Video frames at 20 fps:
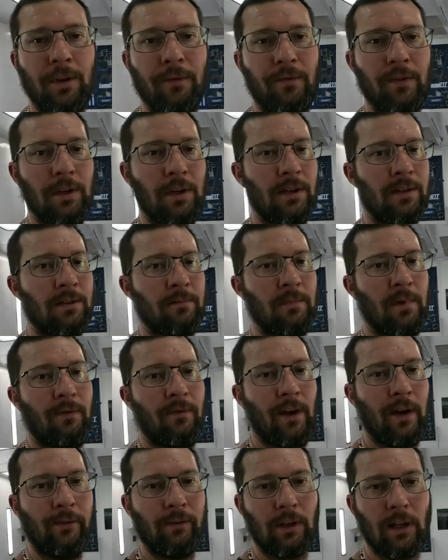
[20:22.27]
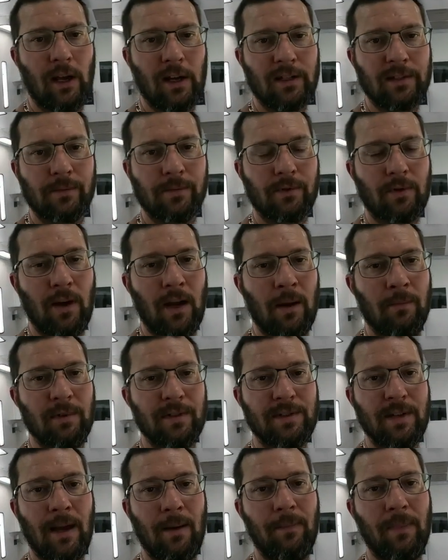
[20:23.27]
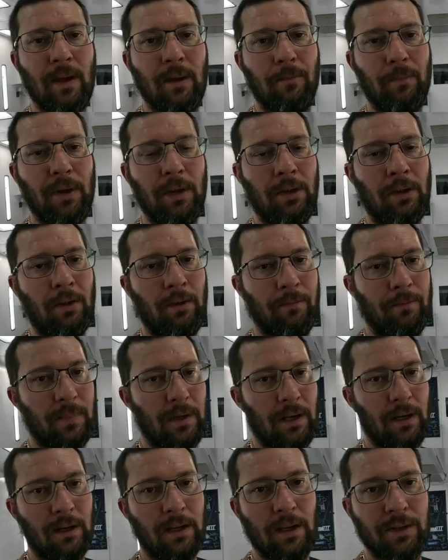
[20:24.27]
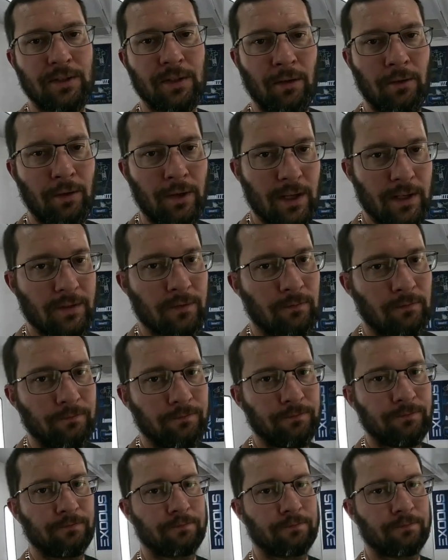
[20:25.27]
If you did, do me a favor, like, subscribe, and tap that bell, and I'll catch you on the next one.